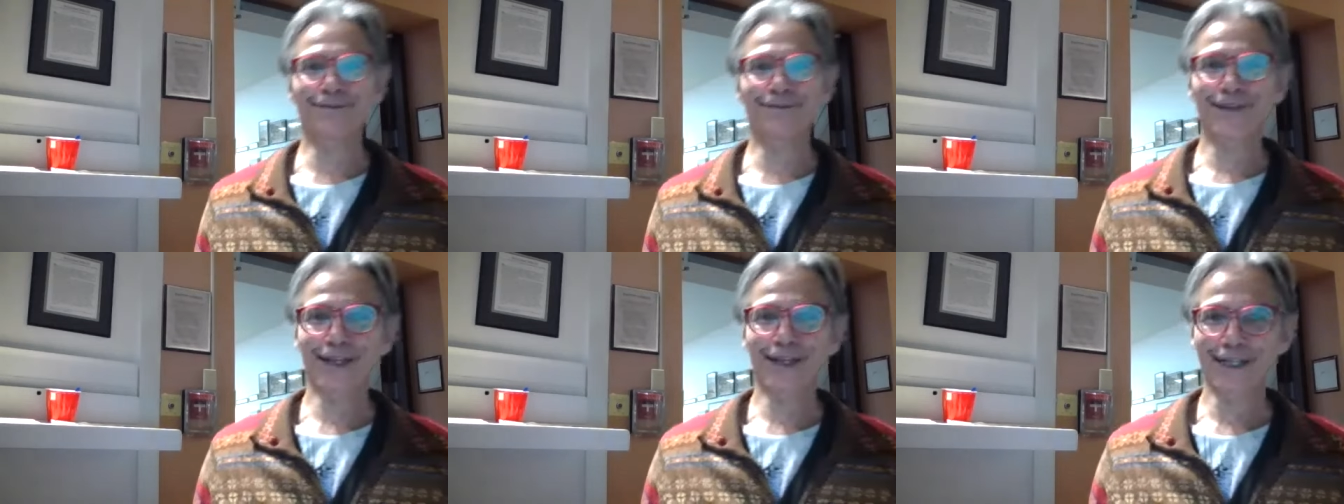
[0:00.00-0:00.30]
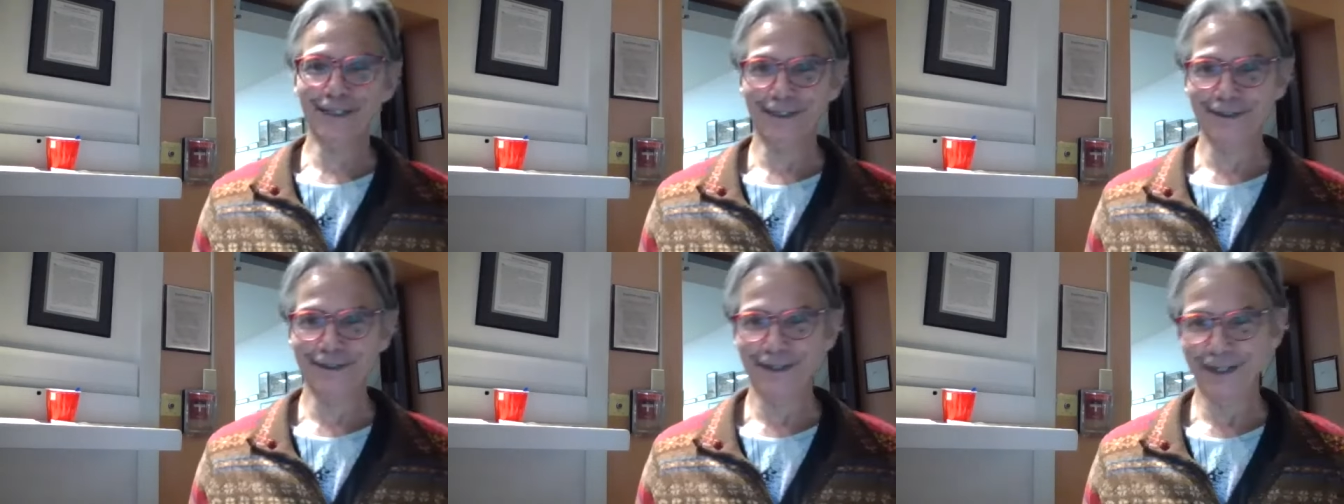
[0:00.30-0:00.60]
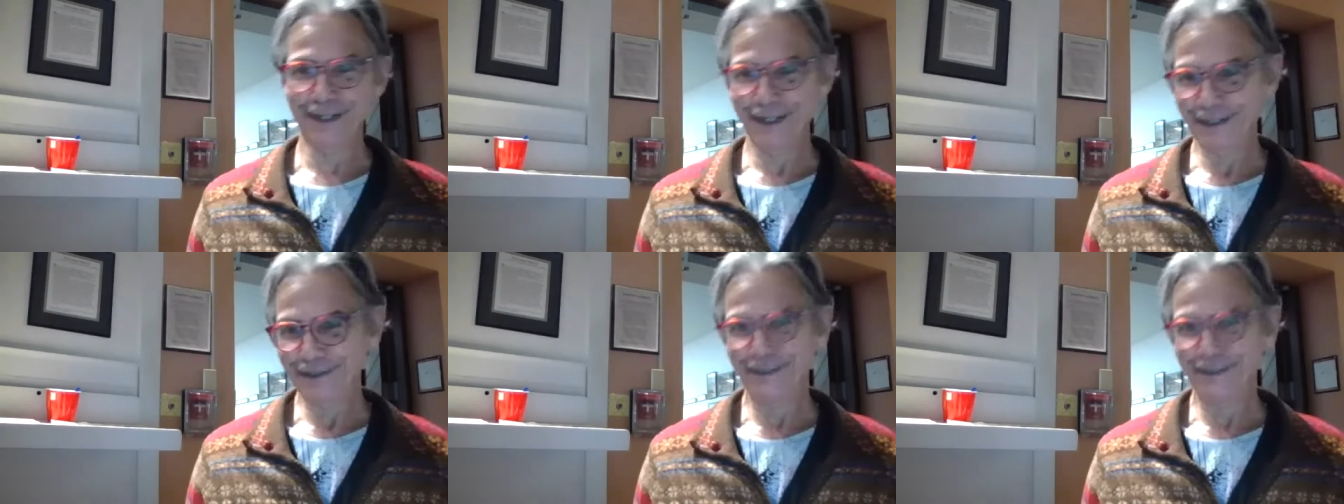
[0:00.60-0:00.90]
and,
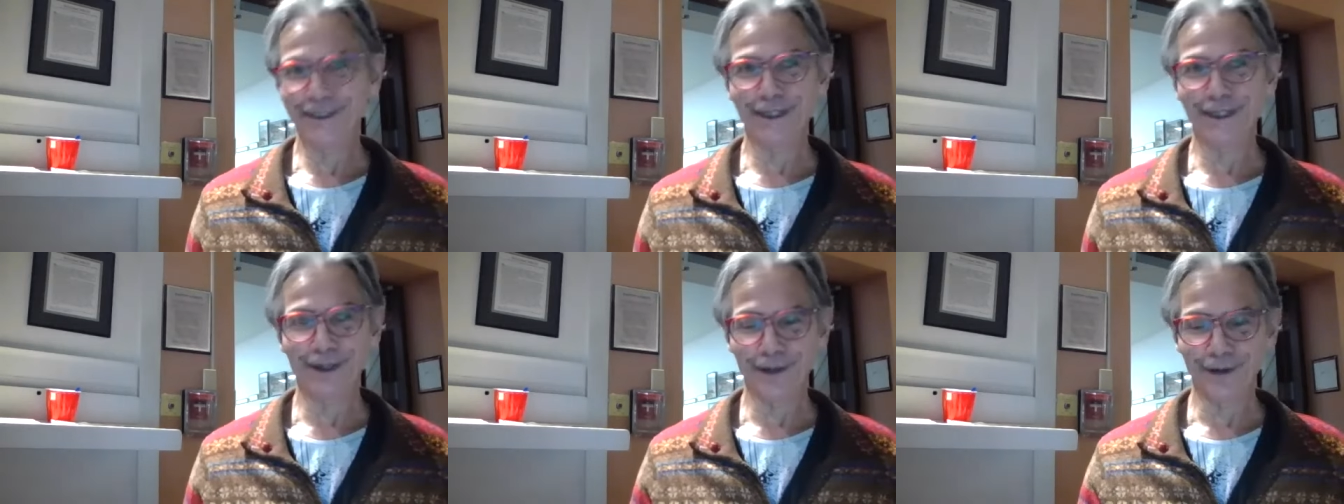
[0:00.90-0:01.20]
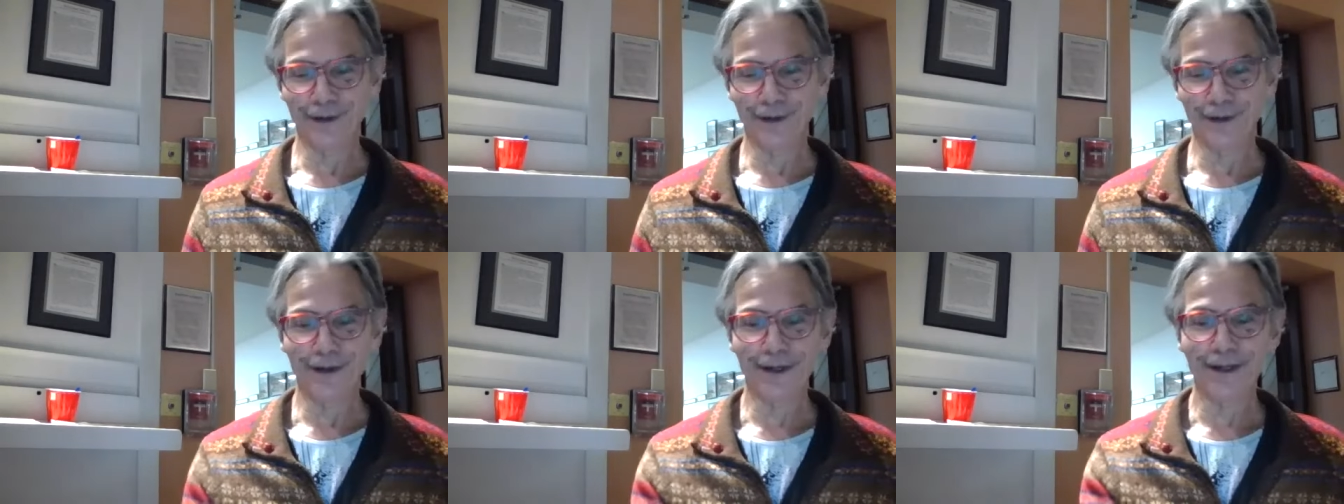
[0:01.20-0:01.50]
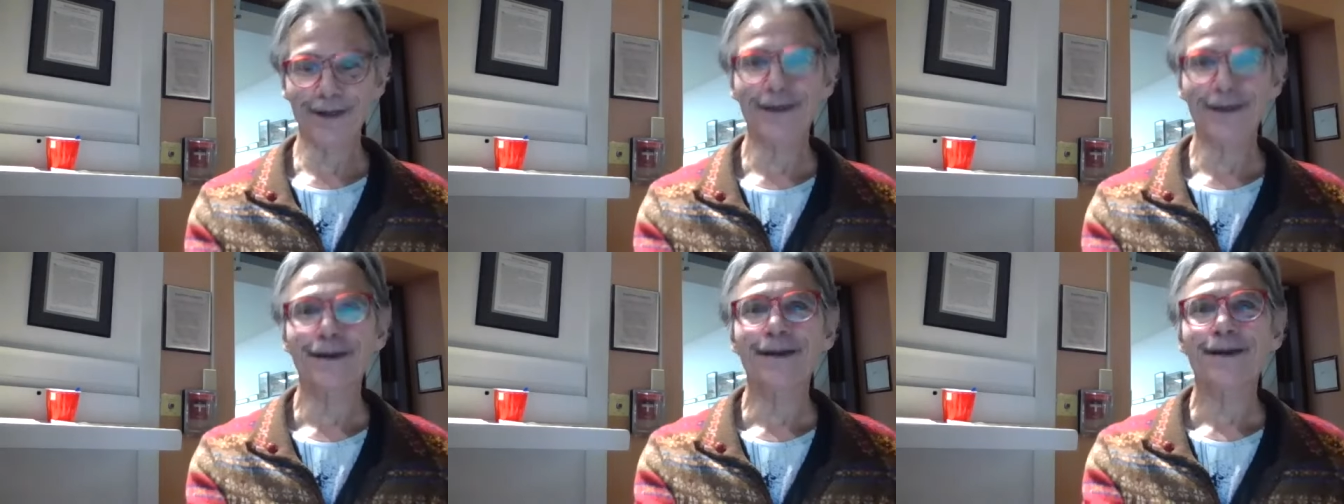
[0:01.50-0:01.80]
and so
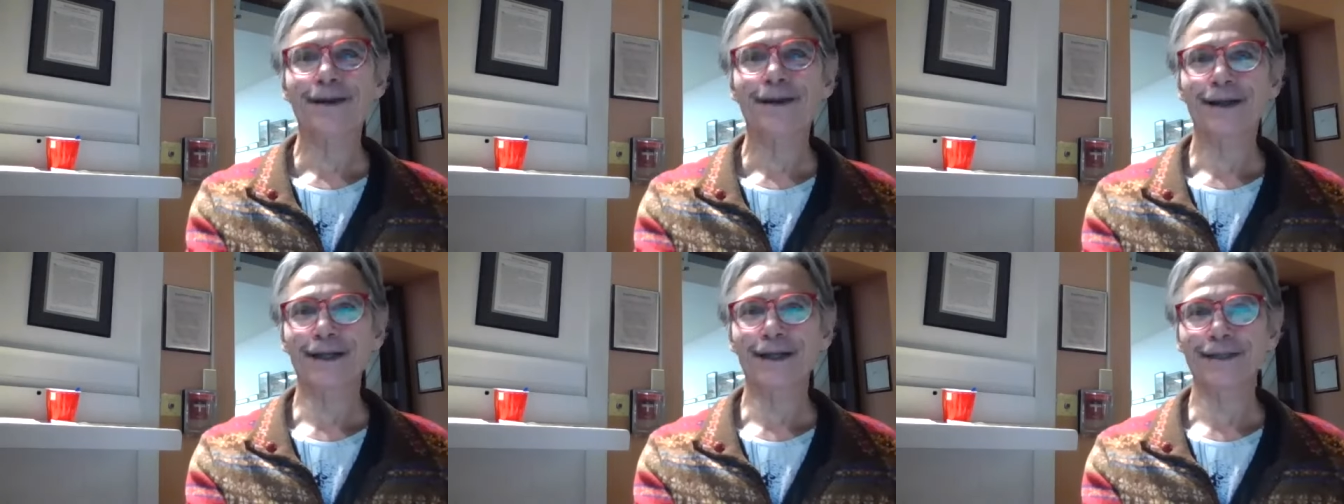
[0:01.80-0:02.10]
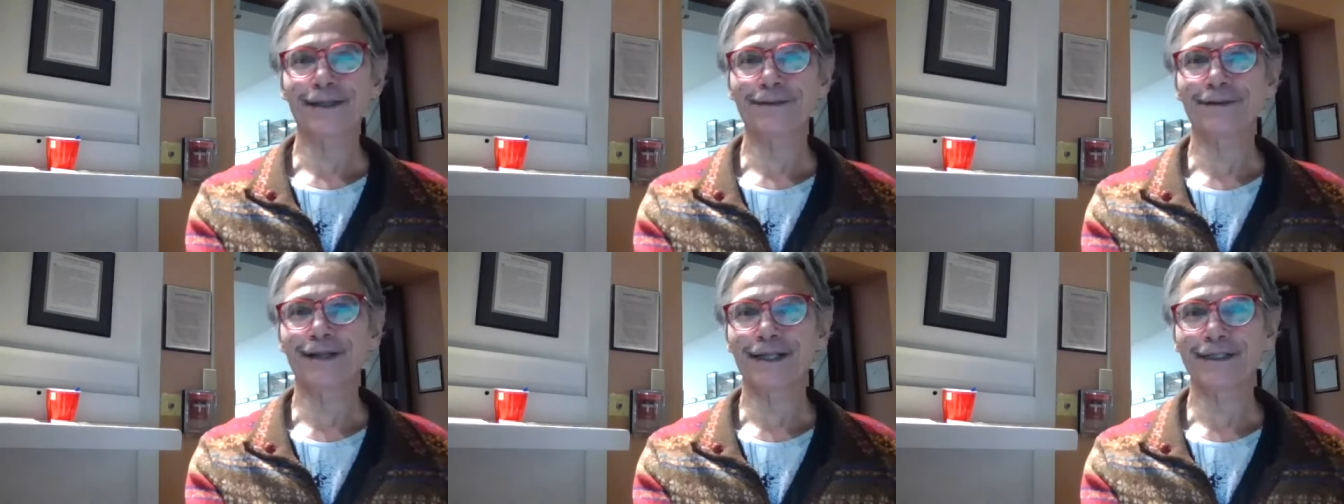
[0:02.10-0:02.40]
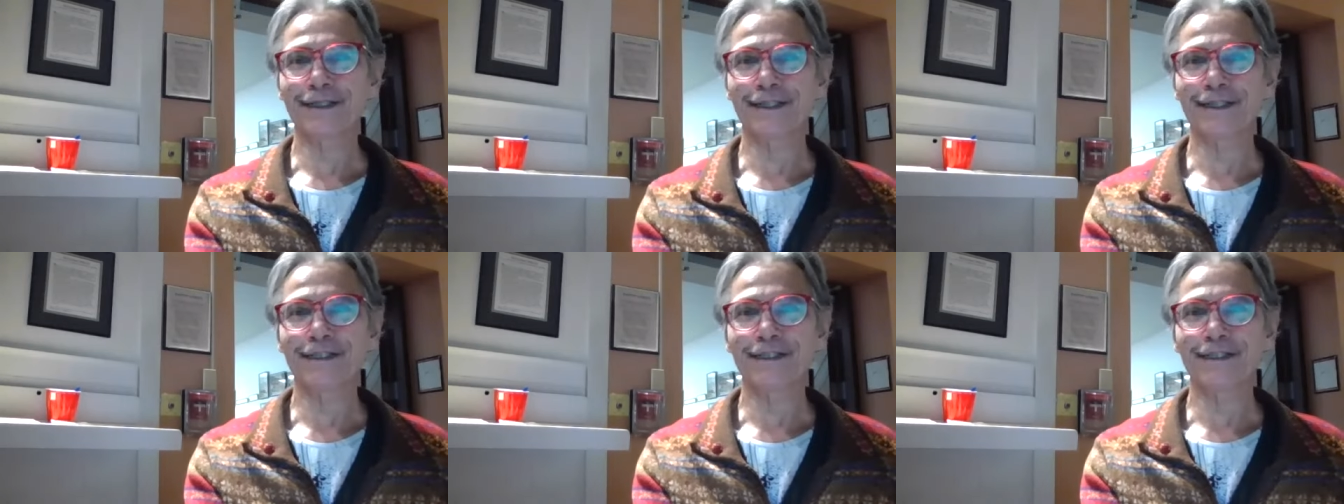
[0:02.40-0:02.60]
uh, I, I